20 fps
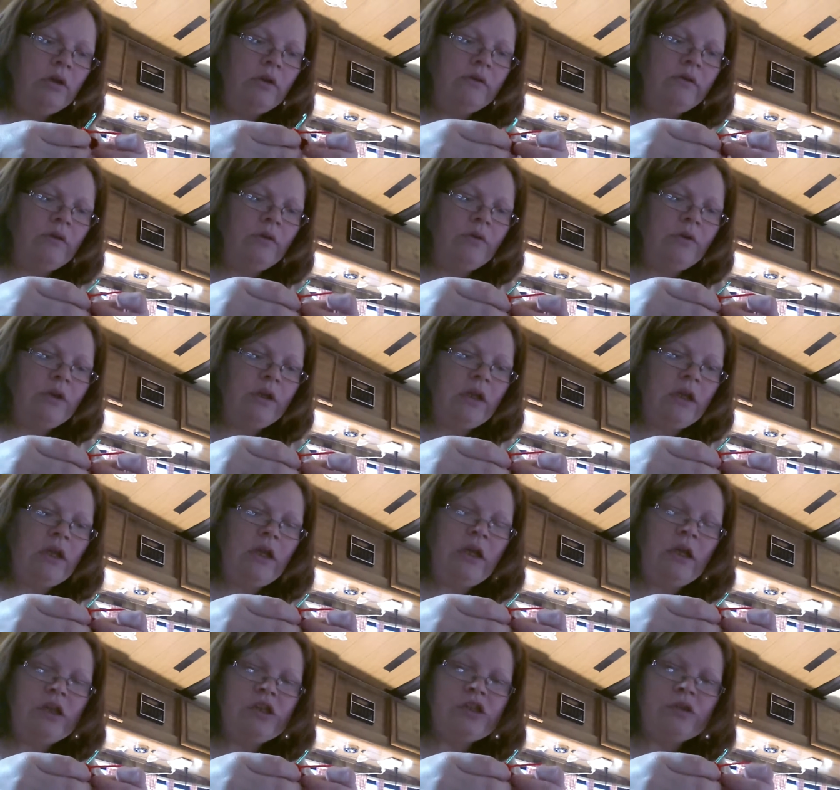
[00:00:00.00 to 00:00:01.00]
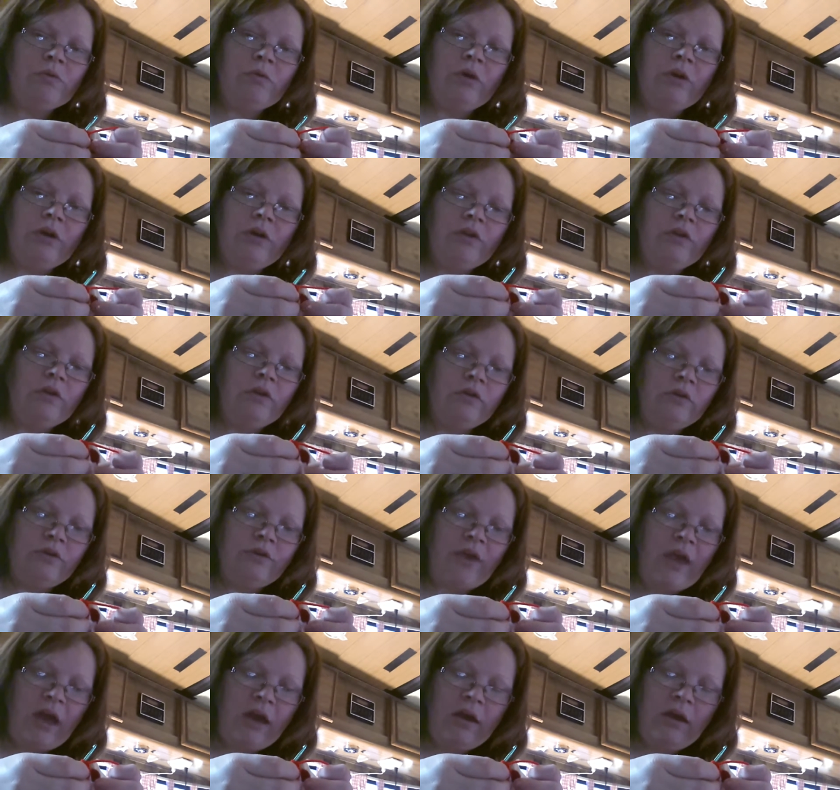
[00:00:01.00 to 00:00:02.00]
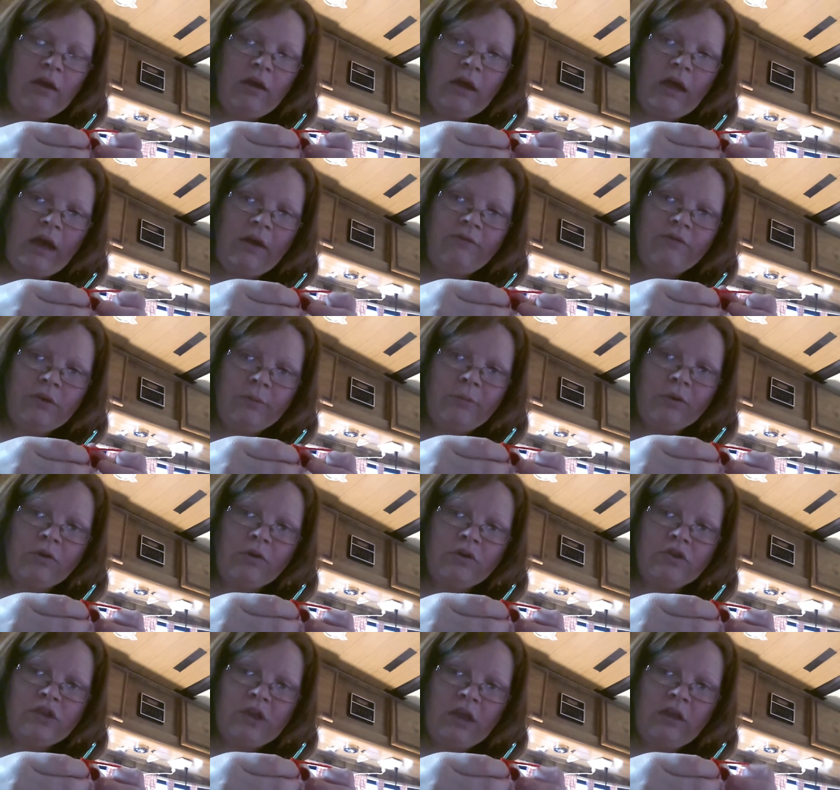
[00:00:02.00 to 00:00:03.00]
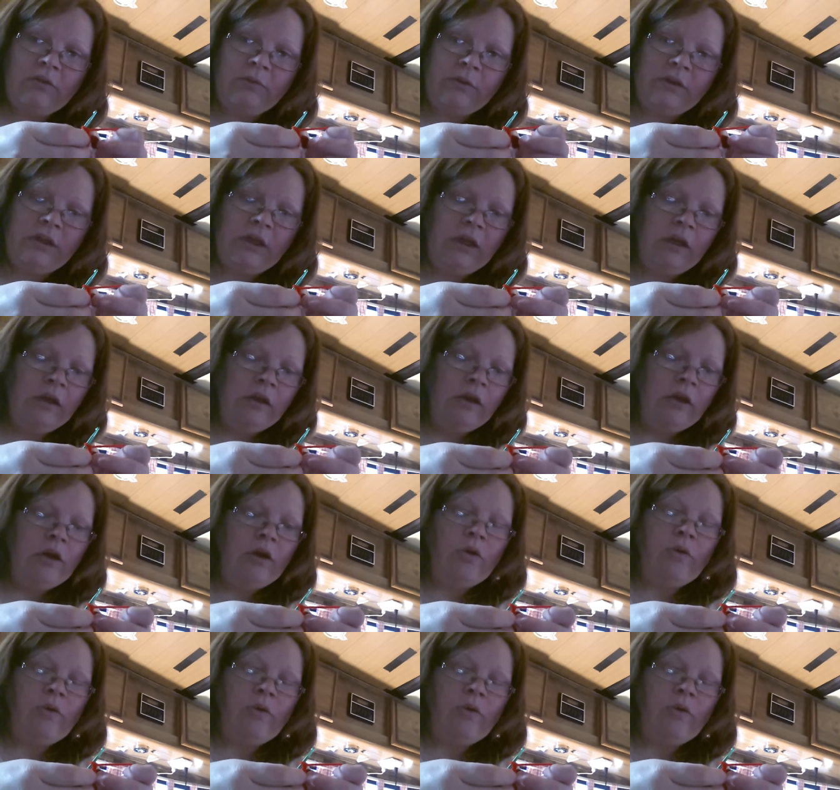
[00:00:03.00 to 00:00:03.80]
So in each one of those half double crochets we did,